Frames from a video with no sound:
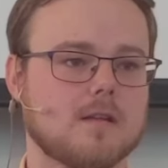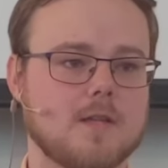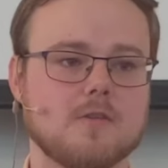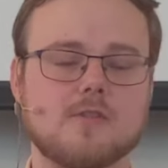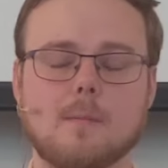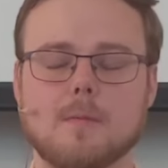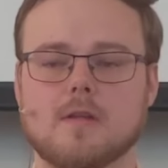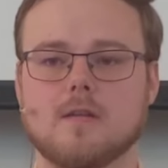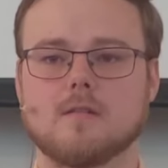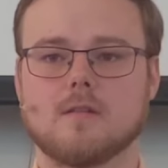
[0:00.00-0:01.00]
Can you
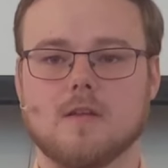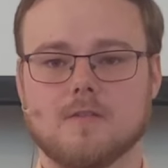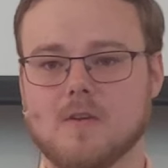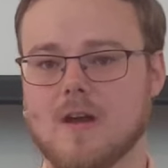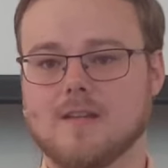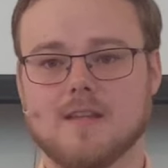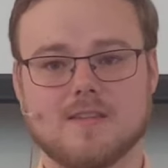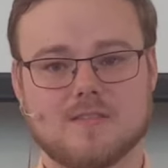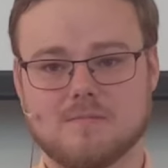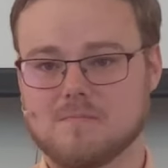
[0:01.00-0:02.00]
stomach it? If
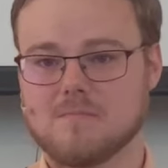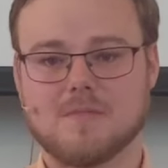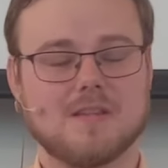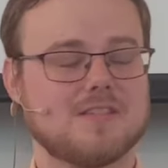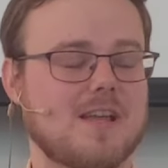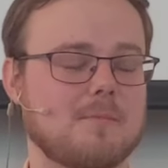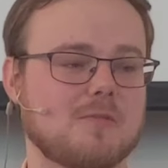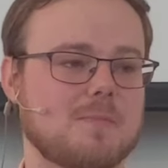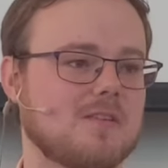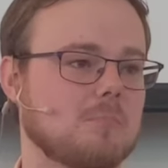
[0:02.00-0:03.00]
not, it's time to
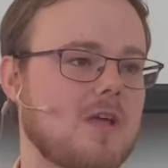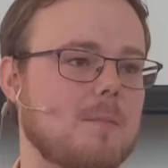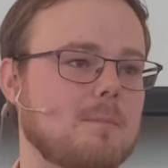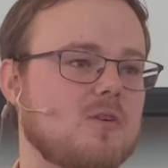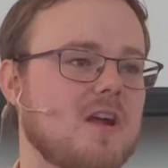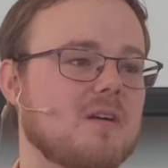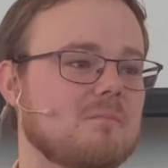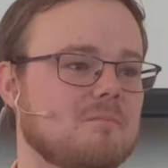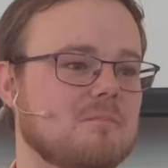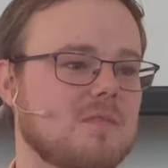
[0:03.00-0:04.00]
spend some time in
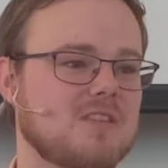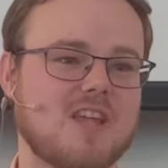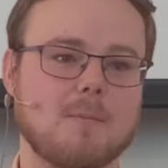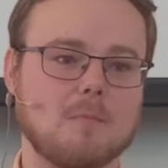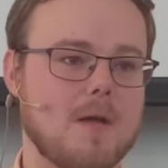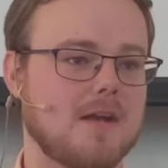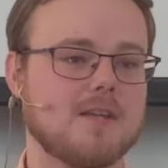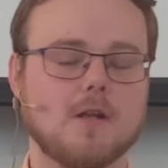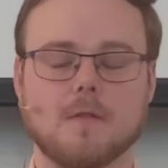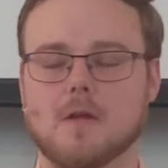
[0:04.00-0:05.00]
prayer. It's time to
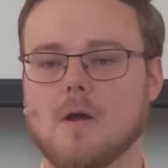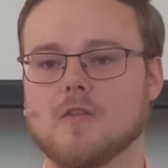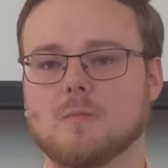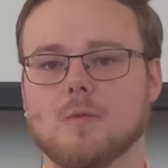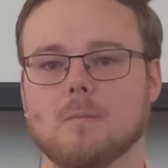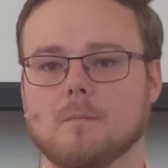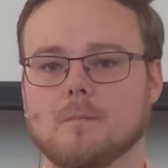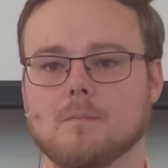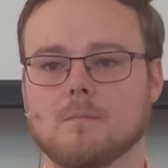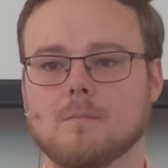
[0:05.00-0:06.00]
meditate on the gospel.
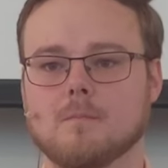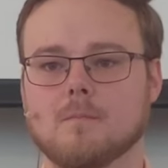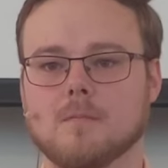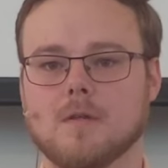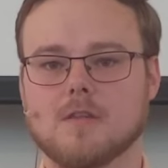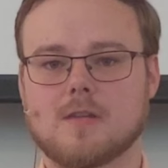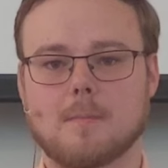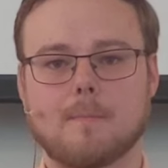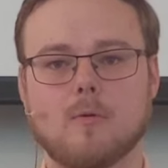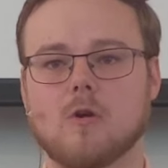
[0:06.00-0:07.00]
It's
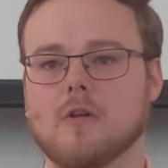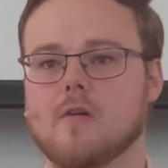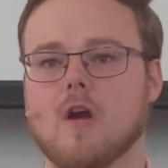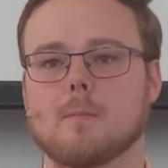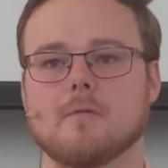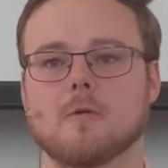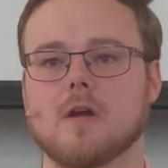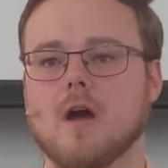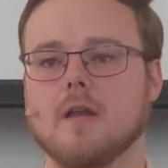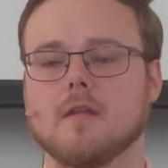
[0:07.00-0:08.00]
time to pour out your heart before
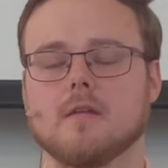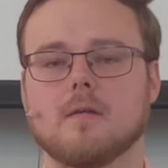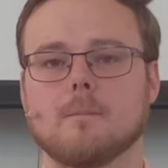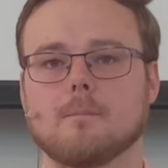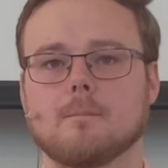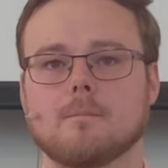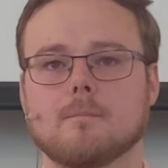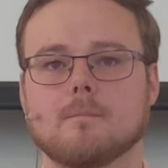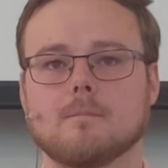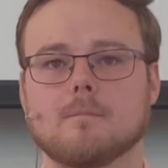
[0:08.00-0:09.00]
God.
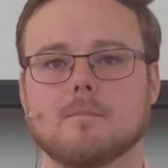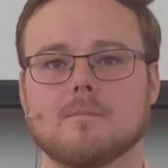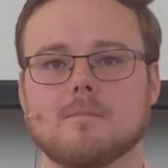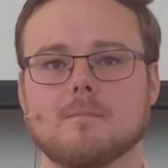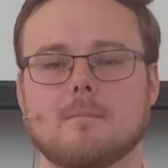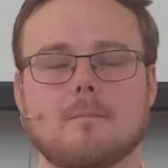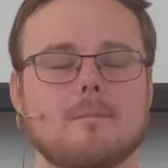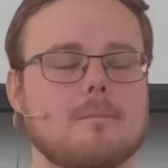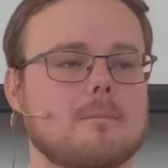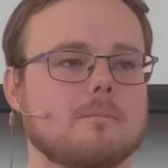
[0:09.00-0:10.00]

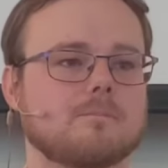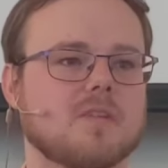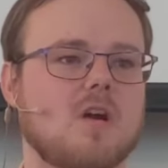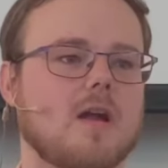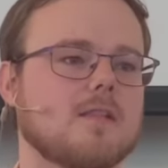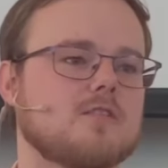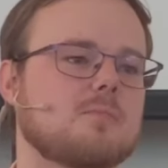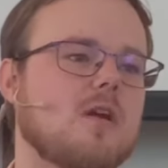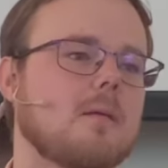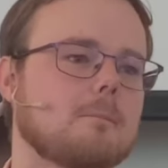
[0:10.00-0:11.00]
Mm-hmm. All right, let's
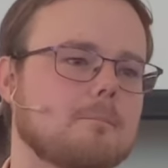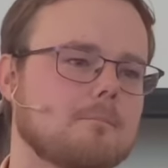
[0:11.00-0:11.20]
pray.